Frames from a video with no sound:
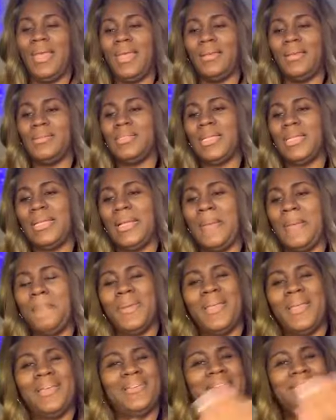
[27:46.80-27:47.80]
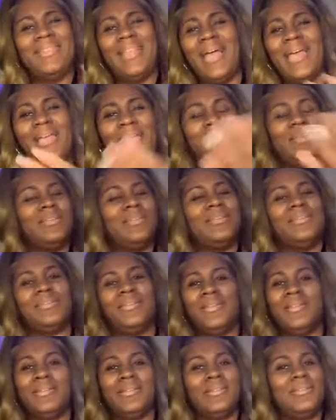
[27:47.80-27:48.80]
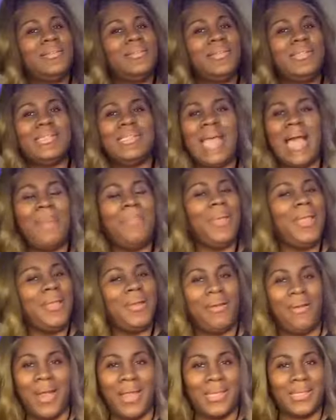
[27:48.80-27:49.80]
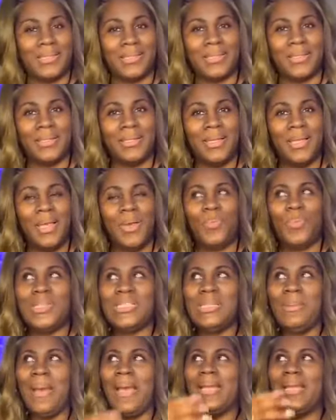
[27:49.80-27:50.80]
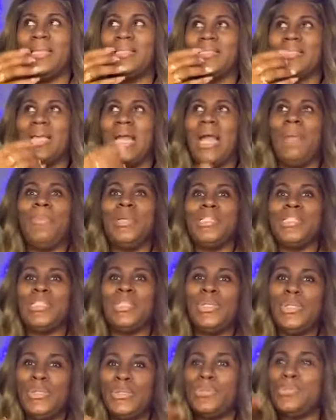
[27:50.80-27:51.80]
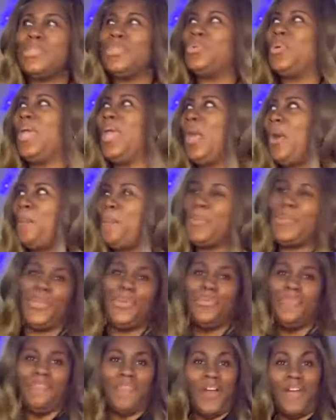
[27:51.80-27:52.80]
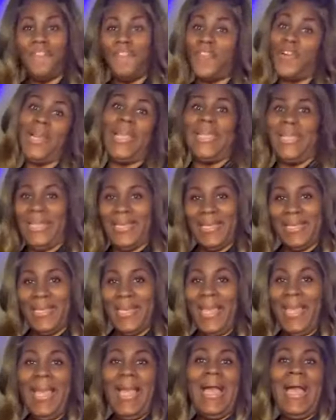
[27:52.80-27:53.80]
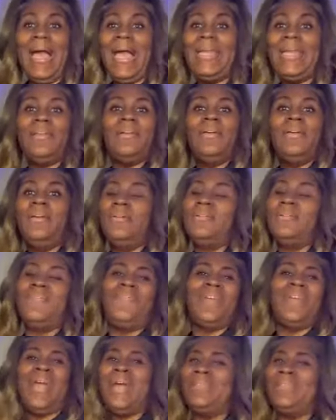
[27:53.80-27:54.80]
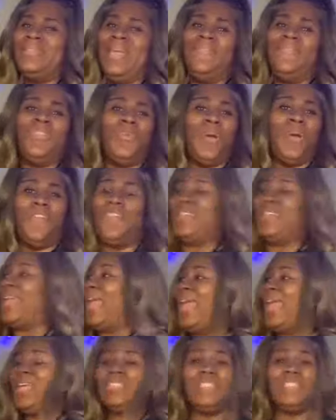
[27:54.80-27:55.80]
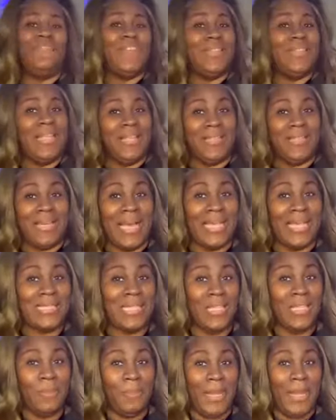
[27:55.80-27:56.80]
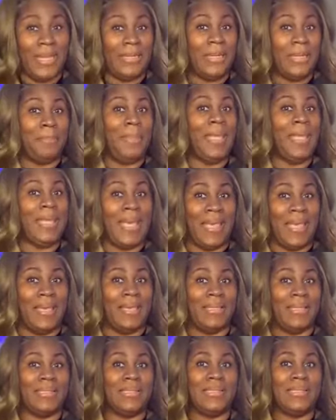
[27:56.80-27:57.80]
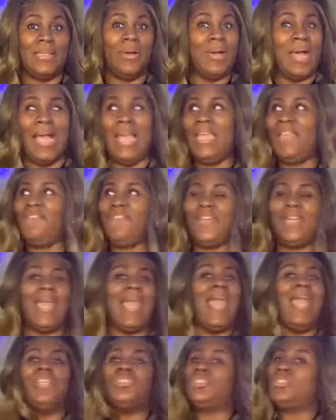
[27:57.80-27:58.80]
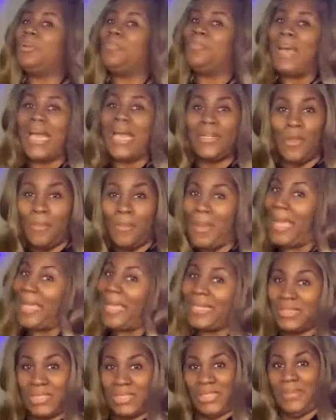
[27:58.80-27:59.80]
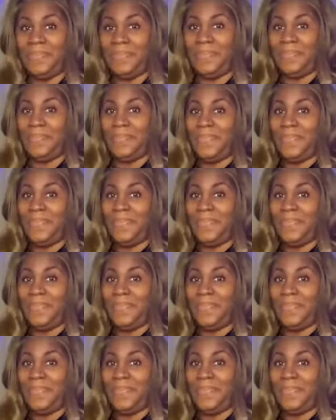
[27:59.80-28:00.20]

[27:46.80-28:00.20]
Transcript: I ain't gonna say that, but like, stop being crazy. When somebody is coming to you to help you for free, I definitely wasn't finna ask you for nothing because I see you picking up pecans. So I ain't finna ask you to buy no patch.